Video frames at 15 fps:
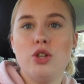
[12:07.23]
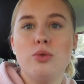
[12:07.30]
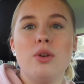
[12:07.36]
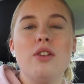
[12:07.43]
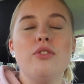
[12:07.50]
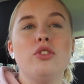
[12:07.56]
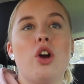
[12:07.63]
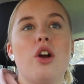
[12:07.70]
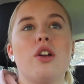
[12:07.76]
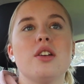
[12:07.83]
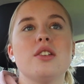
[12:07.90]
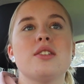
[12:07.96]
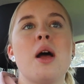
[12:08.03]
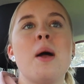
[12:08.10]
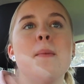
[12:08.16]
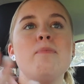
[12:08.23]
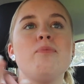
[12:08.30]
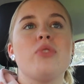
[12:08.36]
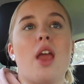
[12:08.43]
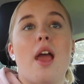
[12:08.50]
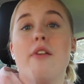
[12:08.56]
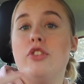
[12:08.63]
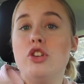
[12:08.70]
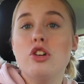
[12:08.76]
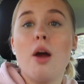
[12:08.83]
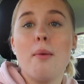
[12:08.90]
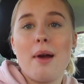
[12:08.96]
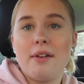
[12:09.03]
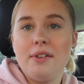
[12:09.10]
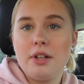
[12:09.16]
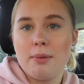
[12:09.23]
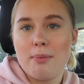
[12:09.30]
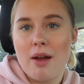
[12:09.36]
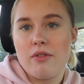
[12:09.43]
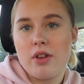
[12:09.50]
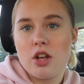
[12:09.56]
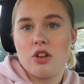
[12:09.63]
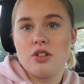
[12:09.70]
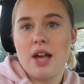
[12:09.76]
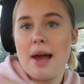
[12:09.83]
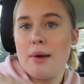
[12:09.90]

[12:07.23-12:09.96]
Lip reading: You would have noticed if you go back and look at my videos,